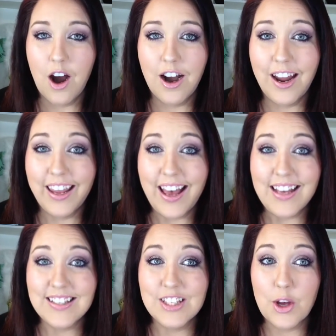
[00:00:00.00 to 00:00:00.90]
Alright
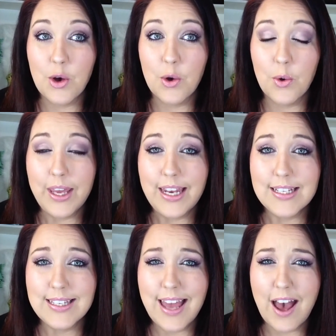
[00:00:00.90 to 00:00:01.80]
guys, so it
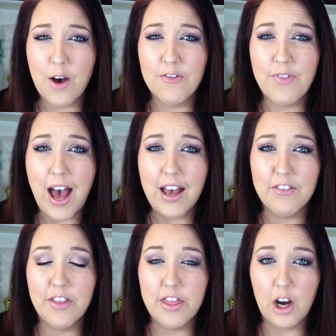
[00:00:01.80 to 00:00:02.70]
is now
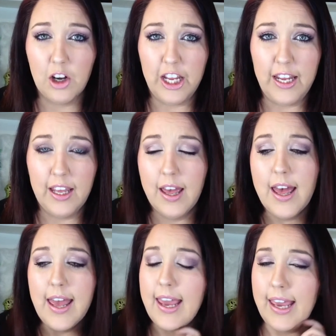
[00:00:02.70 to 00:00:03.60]
5:30
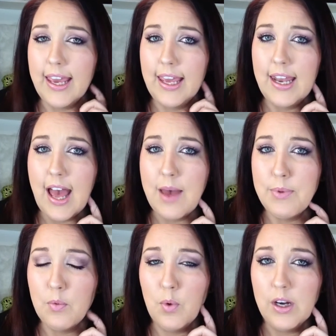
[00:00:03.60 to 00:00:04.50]
and I've
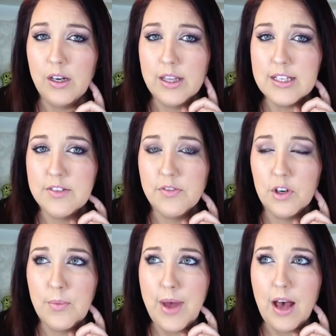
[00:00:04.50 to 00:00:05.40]
been wearing this
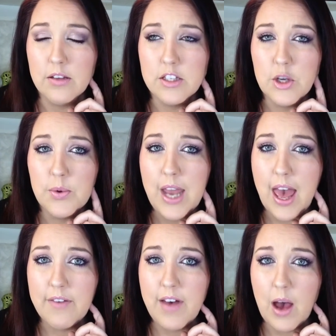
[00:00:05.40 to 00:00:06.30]
for about
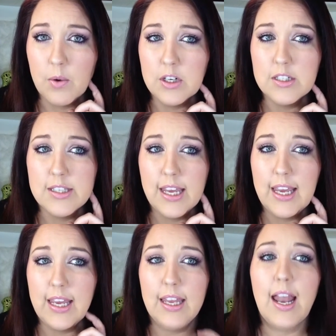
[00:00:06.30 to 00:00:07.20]
2.5 hours
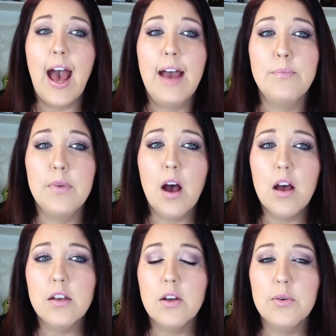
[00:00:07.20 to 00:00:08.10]
and I'm
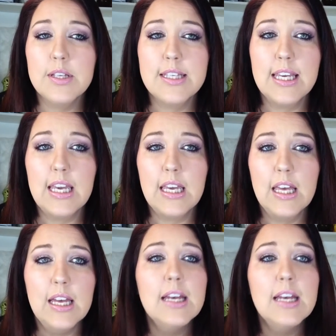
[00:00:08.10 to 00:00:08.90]
not noticing